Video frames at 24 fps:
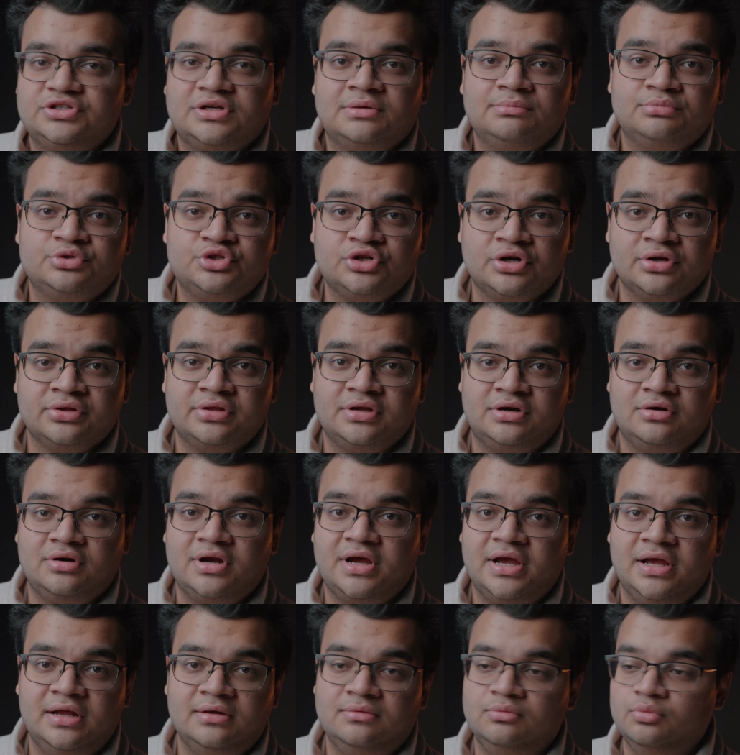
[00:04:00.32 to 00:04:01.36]
I'm sure they're
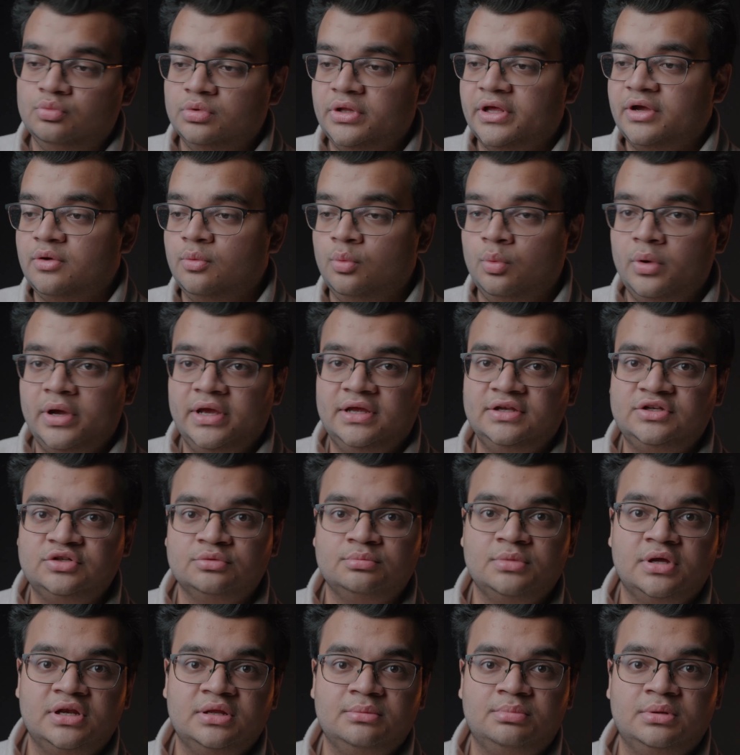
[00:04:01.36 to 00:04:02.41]
right. Like, way too
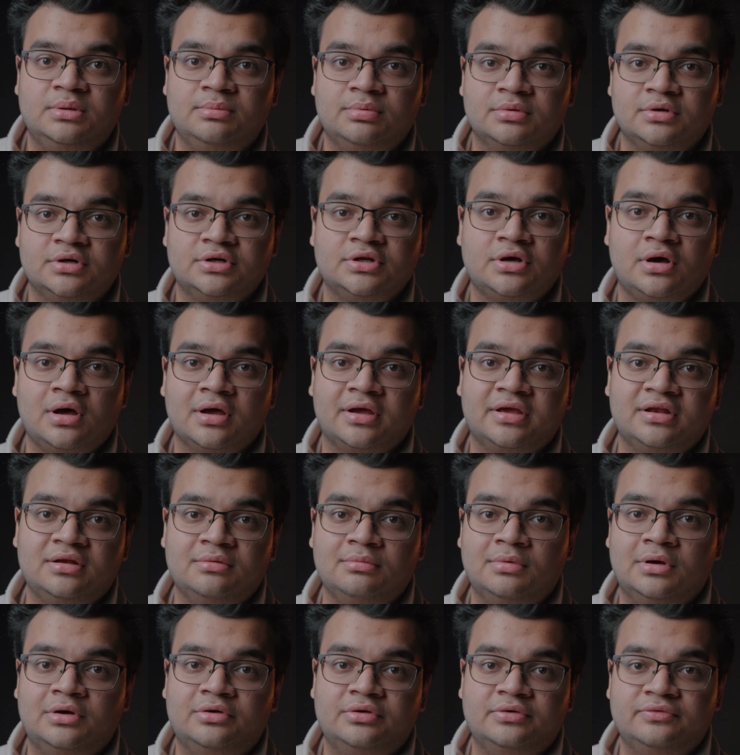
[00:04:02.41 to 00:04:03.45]
many people are talking
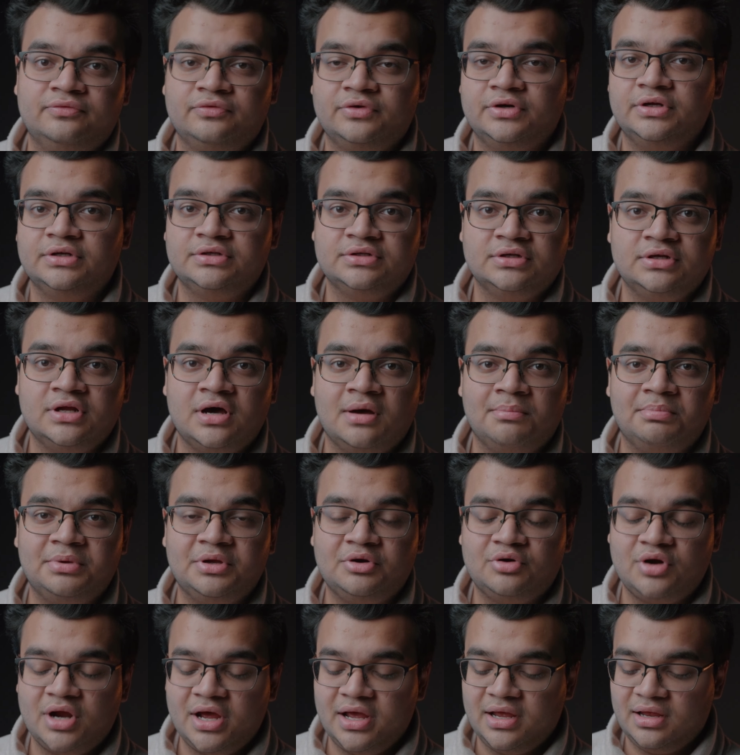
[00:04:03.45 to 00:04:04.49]
about it for it to not be
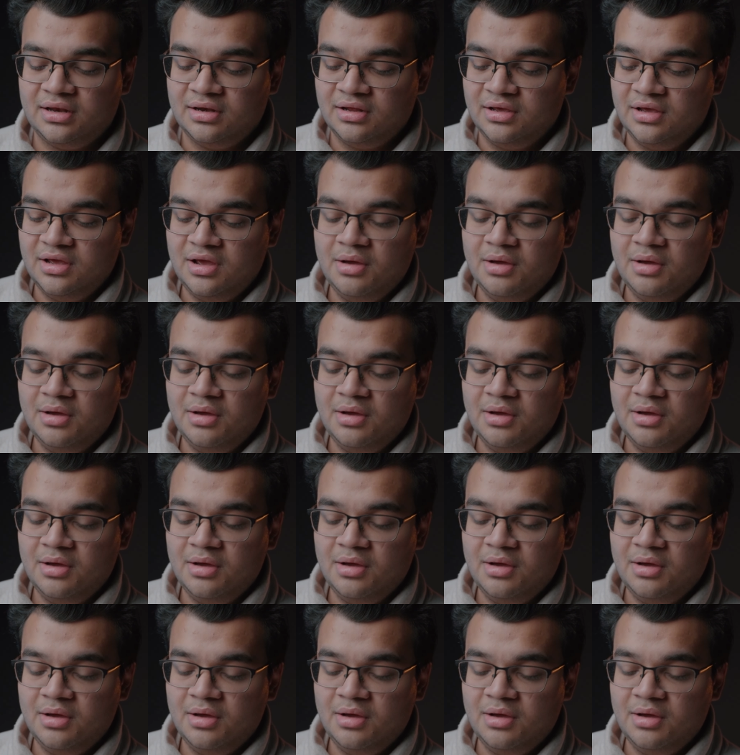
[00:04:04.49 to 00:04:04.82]
right.